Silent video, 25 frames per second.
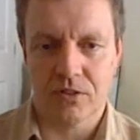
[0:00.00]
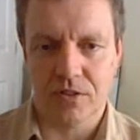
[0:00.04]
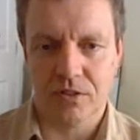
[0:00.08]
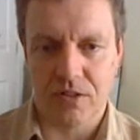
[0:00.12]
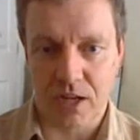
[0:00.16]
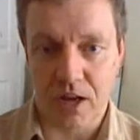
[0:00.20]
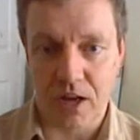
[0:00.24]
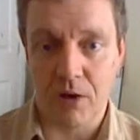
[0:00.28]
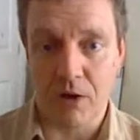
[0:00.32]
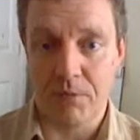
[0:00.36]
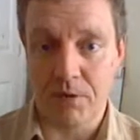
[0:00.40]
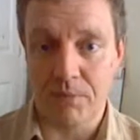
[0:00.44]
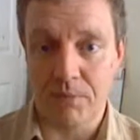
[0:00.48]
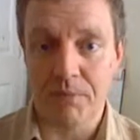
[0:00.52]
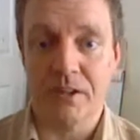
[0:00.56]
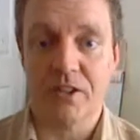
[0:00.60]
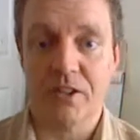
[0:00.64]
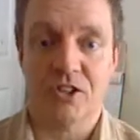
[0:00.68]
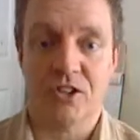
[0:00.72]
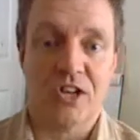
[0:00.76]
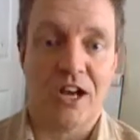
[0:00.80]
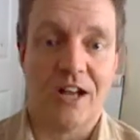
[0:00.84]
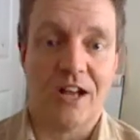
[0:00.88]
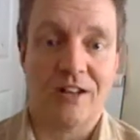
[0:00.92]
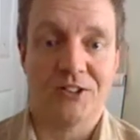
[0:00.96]
to help you meet
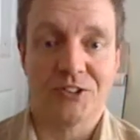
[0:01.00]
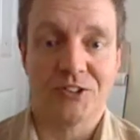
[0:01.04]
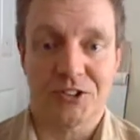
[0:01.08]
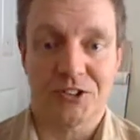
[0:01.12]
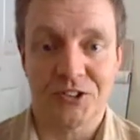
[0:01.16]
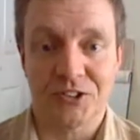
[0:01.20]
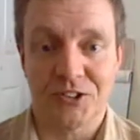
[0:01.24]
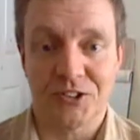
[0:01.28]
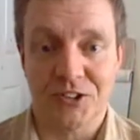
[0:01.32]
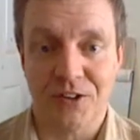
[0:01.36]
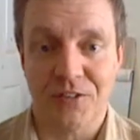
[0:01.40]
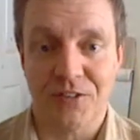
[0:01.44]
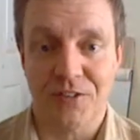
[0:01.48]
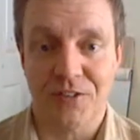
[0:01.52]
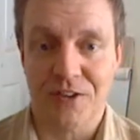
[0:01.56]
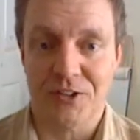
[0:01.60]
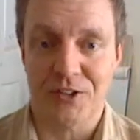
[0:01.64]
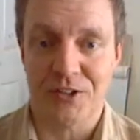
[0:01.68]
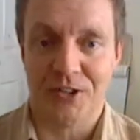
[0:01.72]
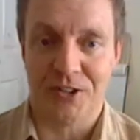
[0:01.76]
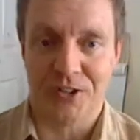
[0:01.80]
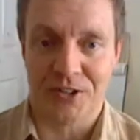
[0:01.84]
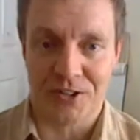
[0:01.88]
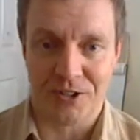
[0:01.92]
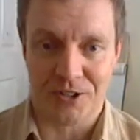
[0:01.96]
the challenges that you're
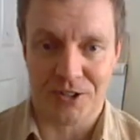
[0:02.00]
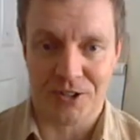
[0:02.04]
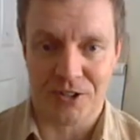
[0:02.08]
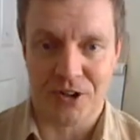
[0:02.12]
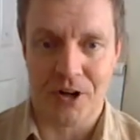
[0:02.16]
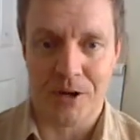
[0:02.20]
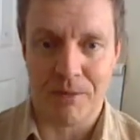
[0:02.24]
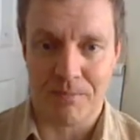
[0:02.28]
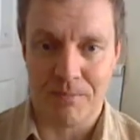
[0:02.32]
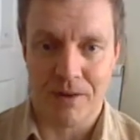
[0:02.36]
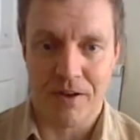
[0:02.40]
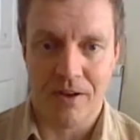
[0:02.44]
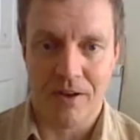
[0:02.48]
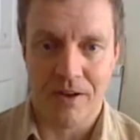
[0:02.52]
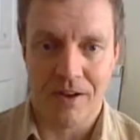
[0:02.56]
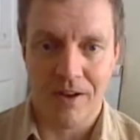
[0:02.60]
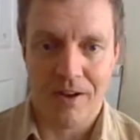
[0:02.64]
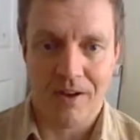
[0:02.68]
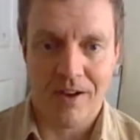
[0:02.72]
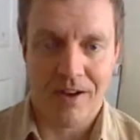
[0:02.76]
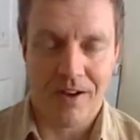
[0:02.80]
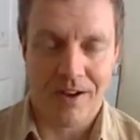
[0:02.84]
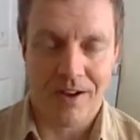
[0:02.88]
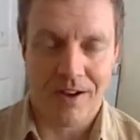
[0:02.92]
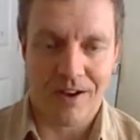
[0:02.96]
facing at the time.
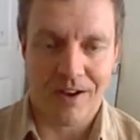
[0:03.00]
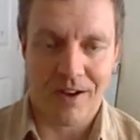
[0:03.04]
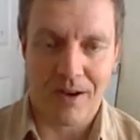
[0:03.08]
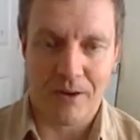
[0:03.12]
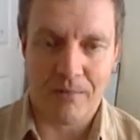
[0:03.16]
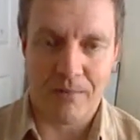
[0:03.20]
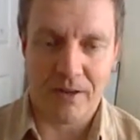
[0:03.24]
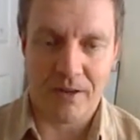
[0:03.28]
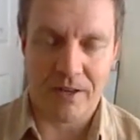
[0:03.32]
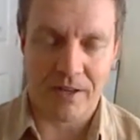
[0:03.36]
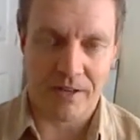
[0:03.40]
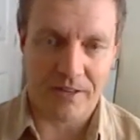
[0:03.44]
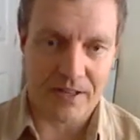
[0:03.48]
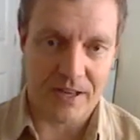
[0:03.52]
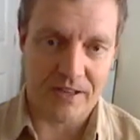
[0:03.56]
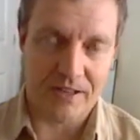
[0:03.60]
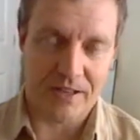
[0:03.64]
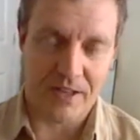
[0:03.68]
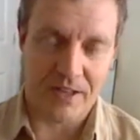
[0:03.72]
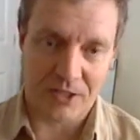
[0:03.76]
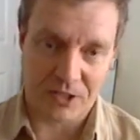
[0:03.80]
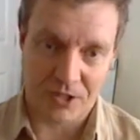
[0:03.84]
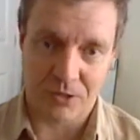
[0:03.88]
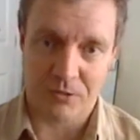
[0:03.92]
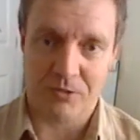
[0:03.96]
And in that
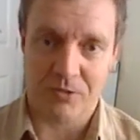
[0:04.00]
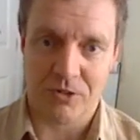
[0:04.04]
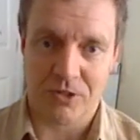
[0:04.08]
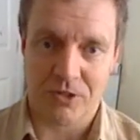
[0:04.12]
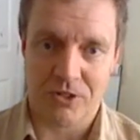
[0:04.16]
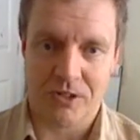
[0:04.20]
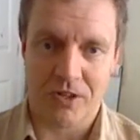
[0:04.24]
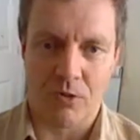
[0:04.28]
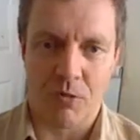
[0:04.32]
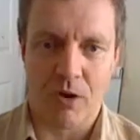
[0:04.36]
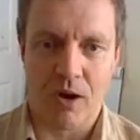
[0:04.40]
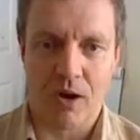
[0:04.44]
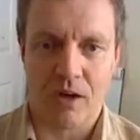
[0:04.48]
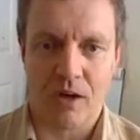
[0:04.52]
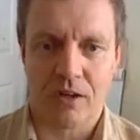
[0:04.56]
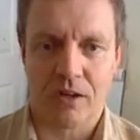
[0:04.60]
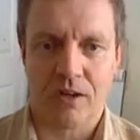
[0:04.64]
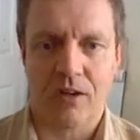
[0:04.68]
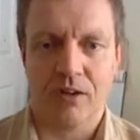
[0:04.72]
case it was in a work